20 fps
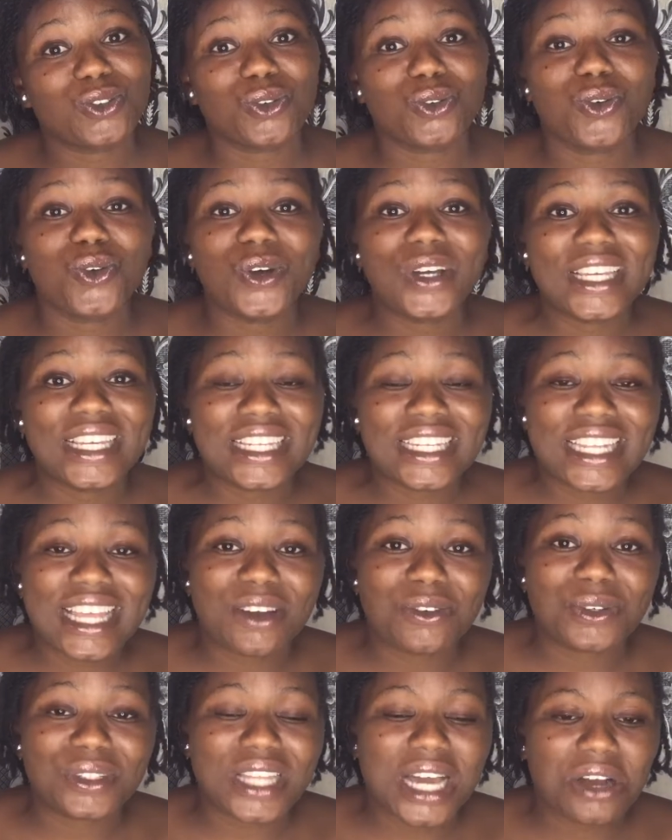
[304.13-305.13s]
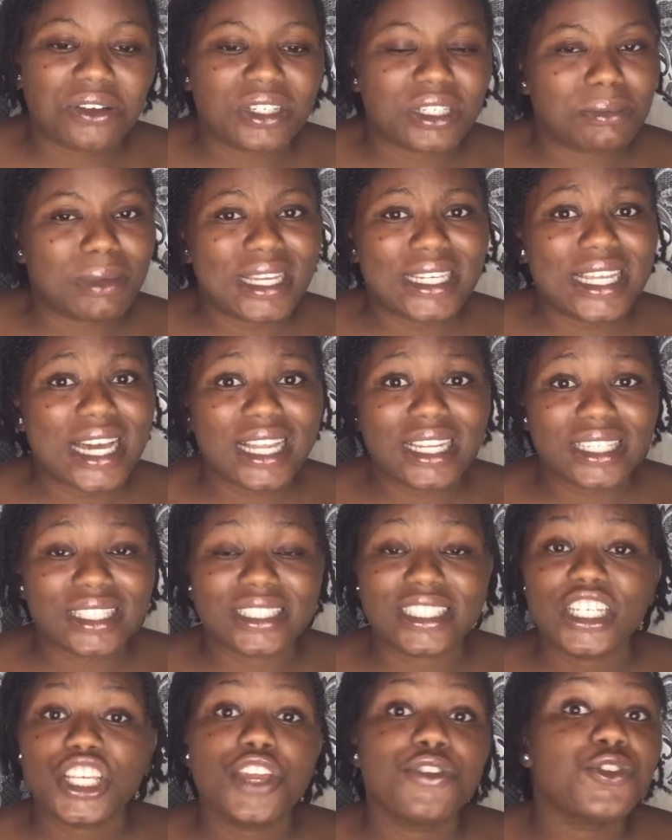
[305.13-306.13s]
to go in there without reading. My
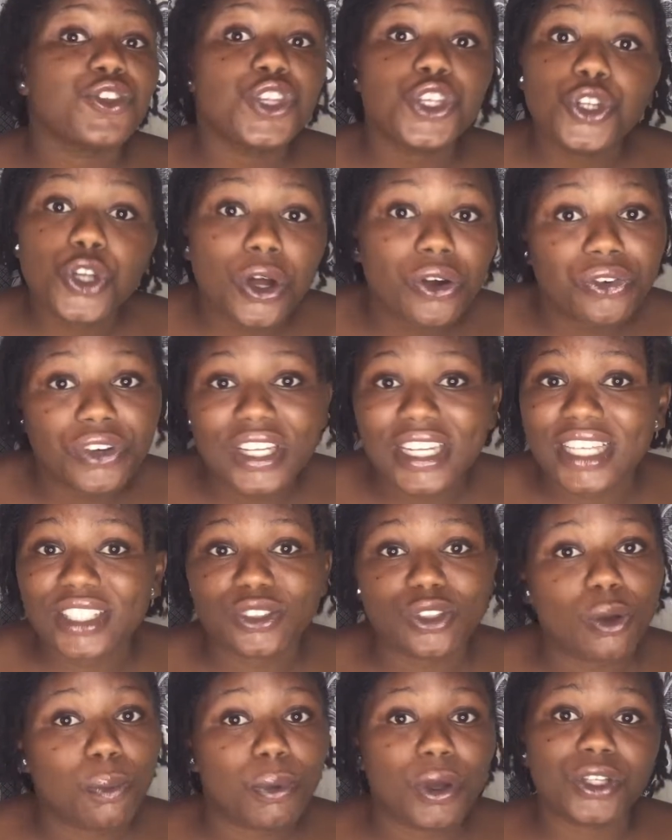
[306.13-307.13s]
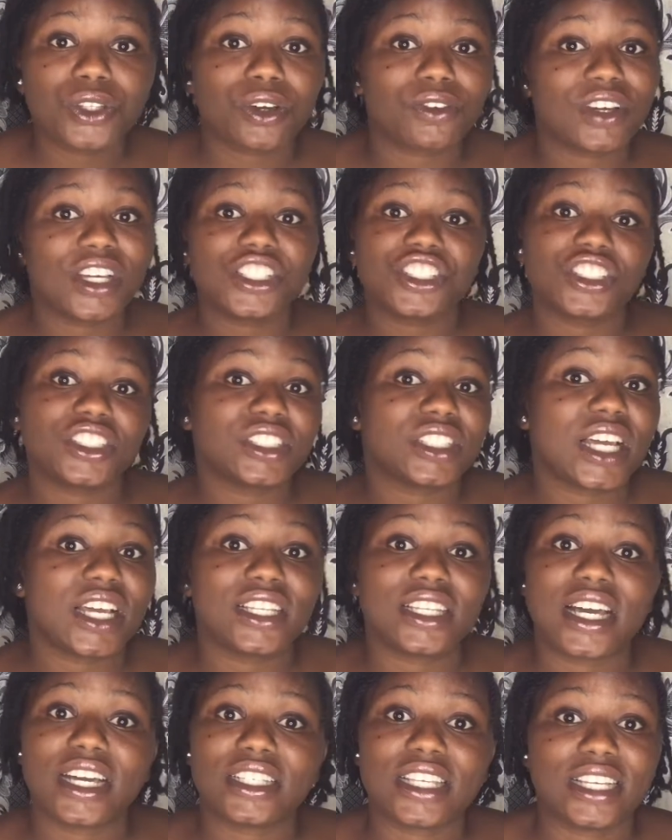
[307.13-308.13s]
darling, if you did not read, there's no point of entering
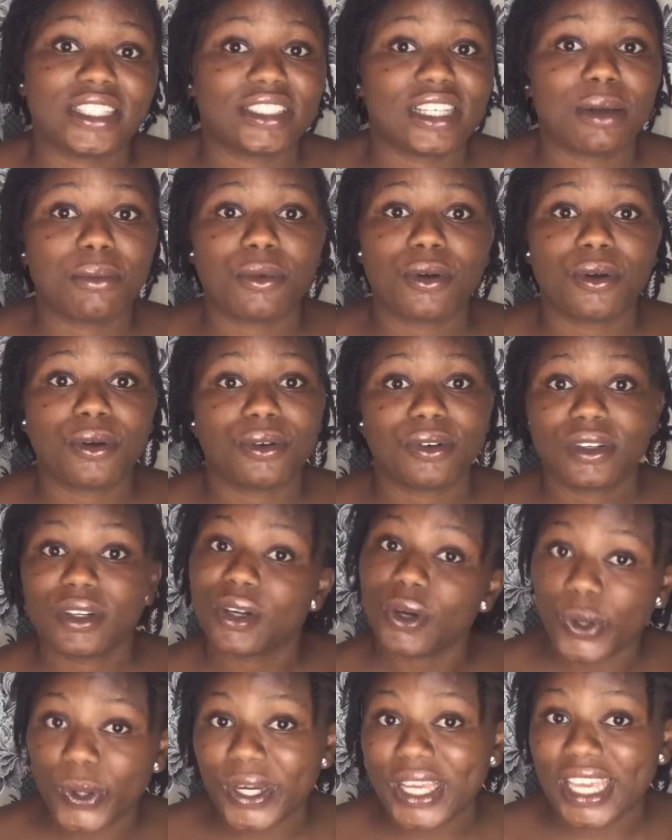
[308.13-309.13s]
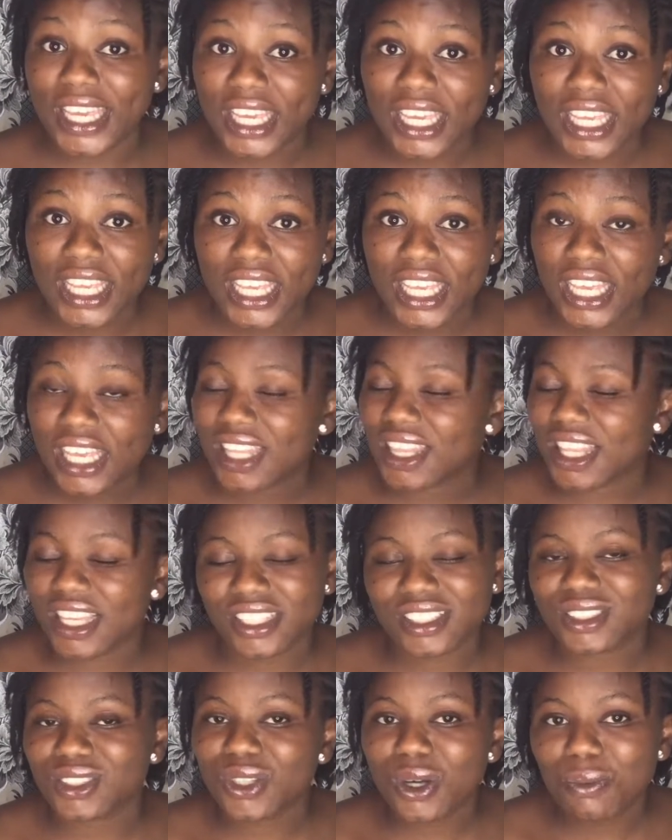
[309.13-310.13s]
inside that exam hall. Okay,
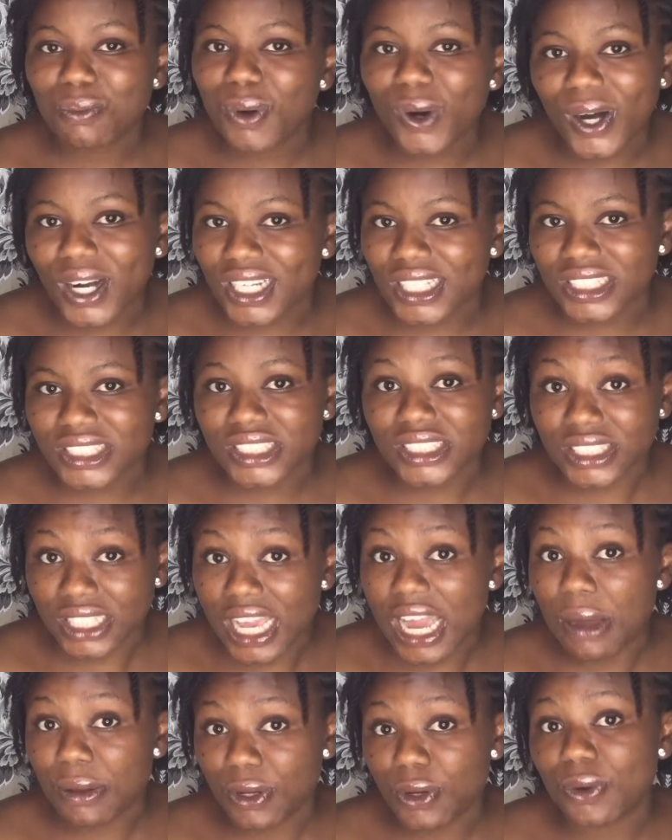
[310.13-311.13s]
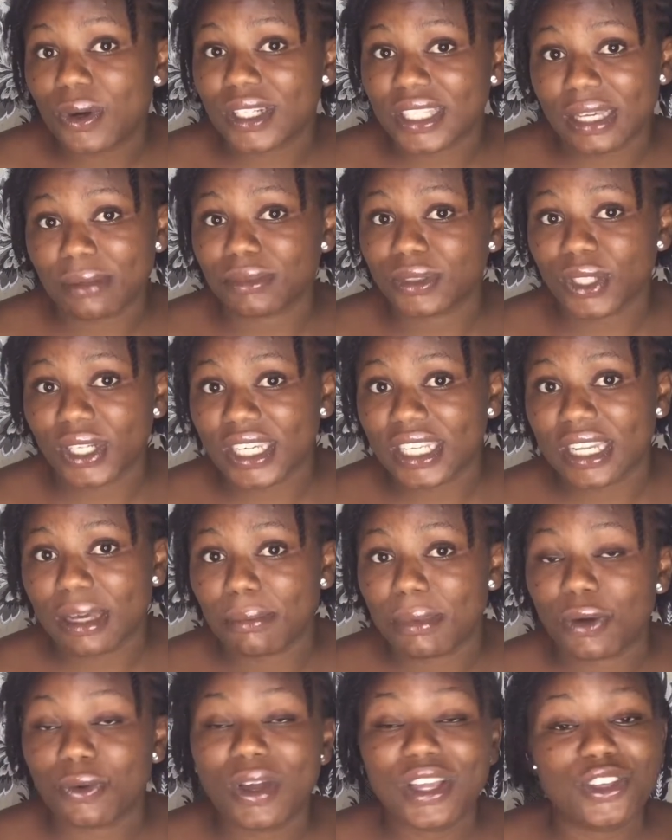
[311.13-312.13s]
there's no point. I know what I'm talking
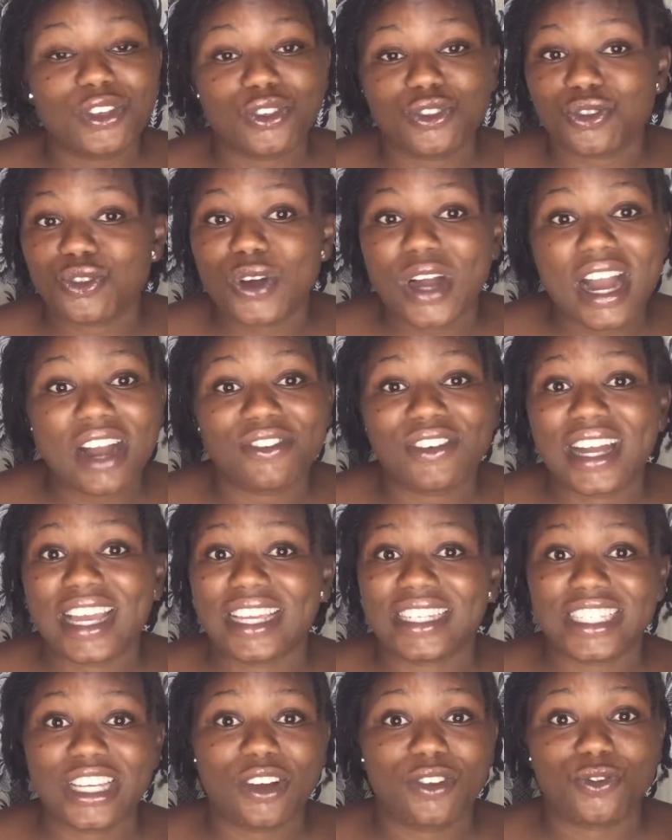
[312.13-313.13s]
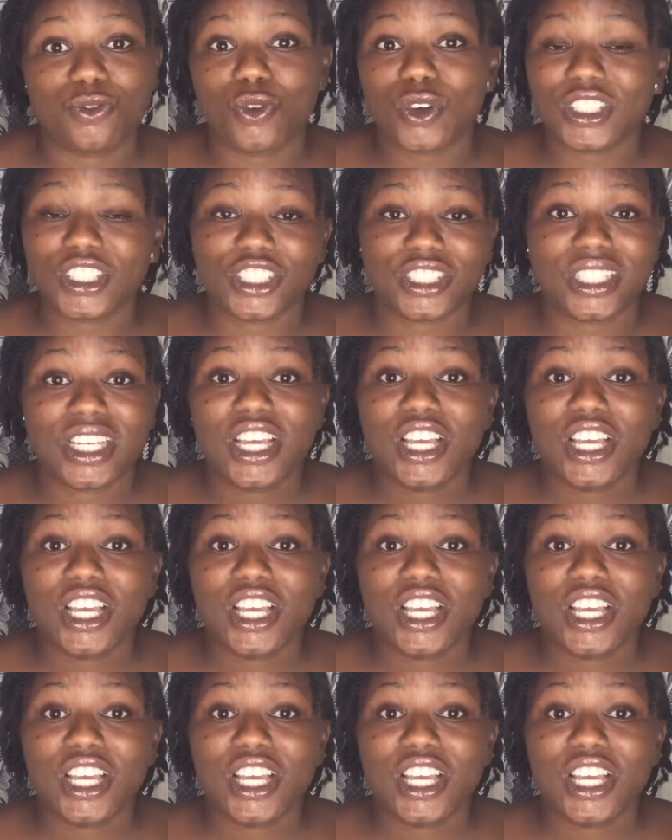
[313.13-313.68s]
about. When you do not have idea of what the